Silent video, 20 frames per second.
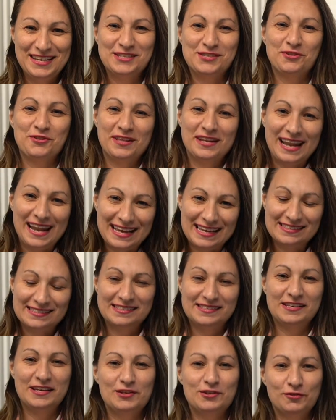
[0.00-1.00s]
So the
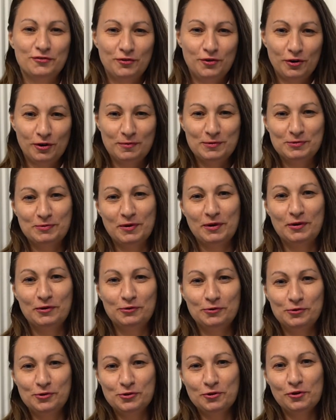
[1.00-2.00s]
next series of documents we're
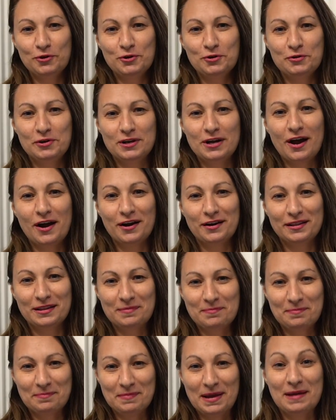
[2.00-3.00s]
going to show you regard
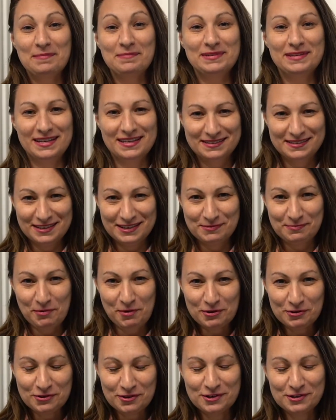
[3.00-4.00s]
the MSF
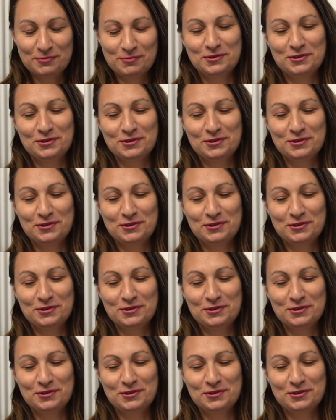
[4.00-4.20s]
Process,